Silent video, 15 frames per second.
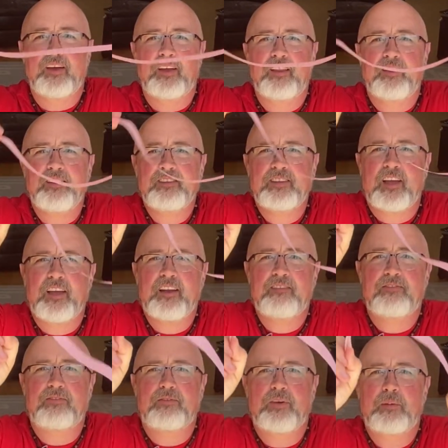and this kind
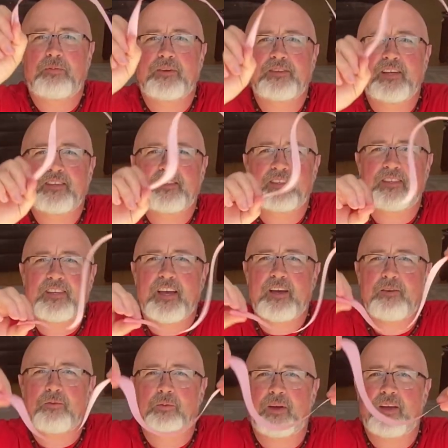of represents a
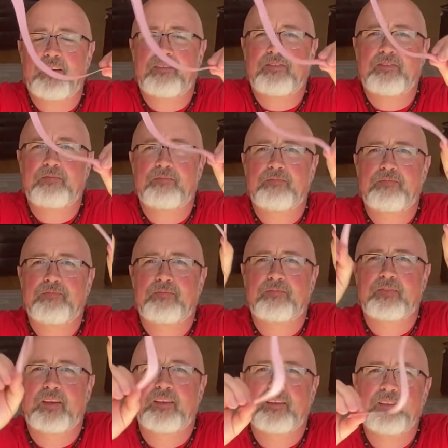sound wave.
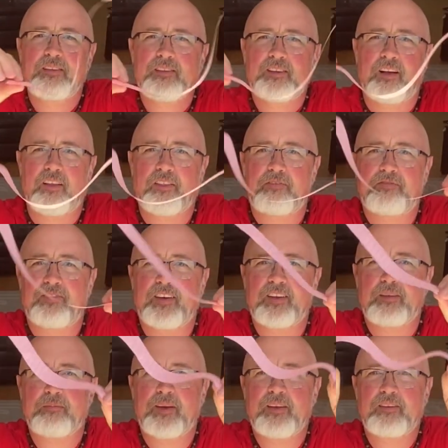This is called the
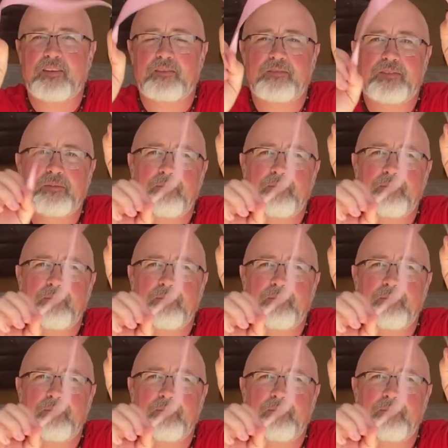fundamental. It's a